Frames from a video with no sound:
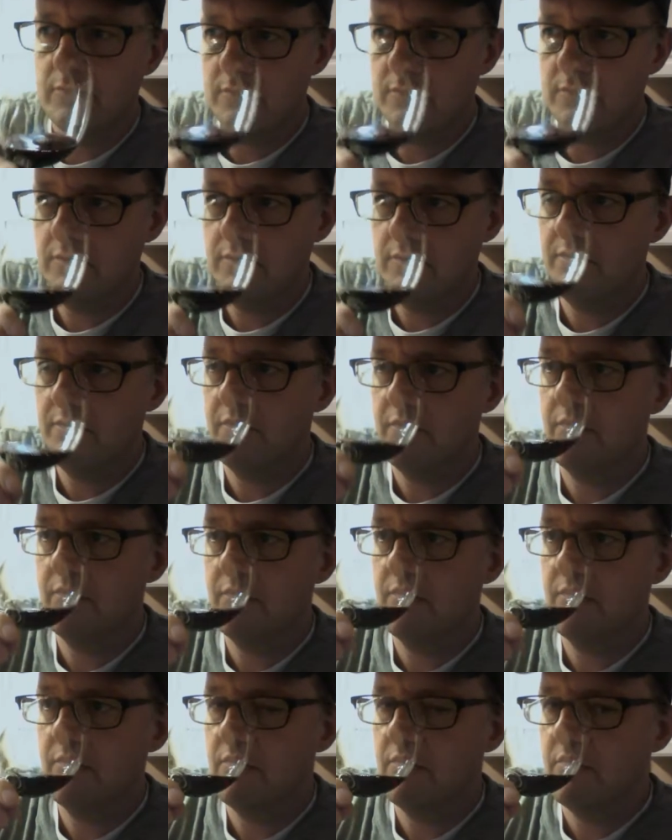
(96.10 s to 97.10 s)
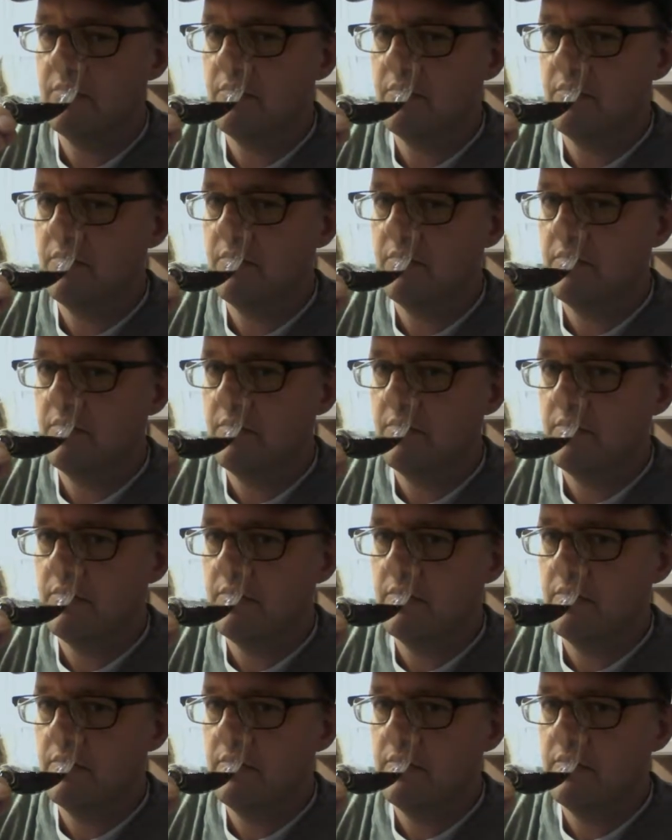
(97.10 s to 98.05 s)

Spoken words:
(no one is talking)